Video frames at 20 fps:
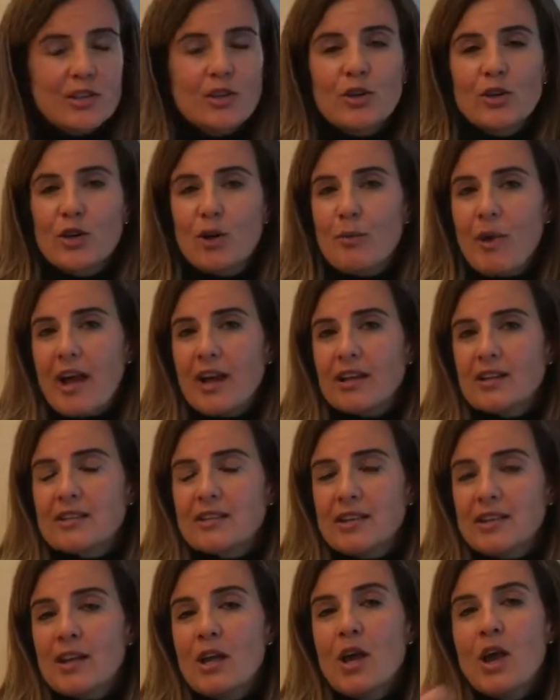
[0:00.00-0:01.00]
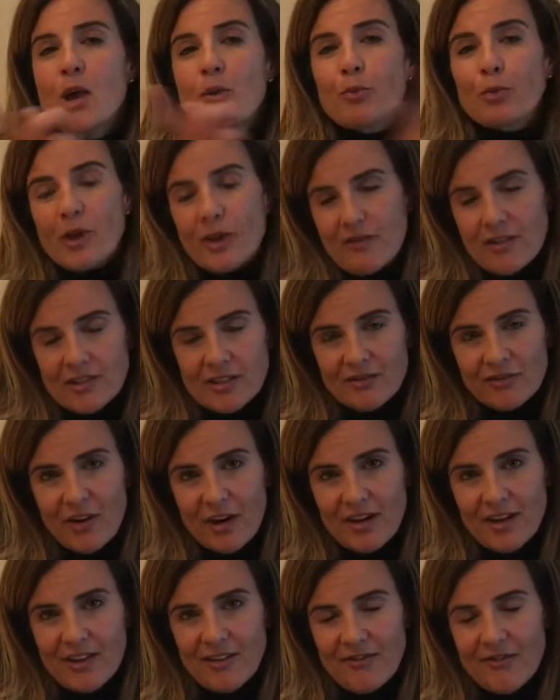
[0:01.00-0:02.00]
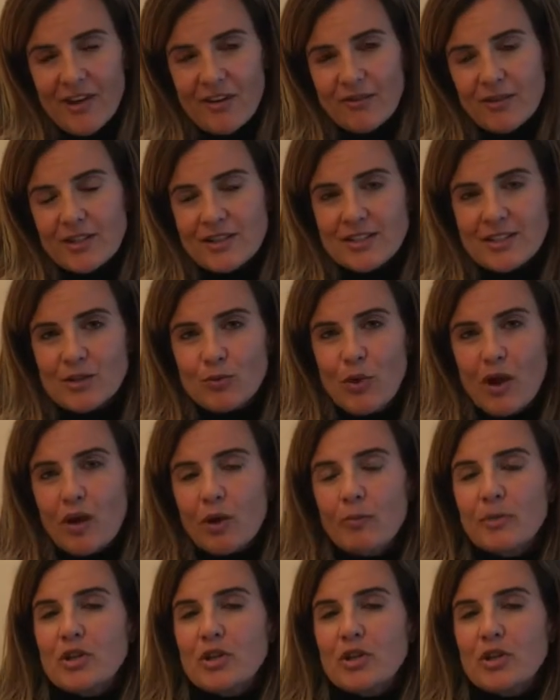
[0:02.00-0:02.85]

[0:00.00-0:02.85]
and you can go back and see previous Friday favorites as well.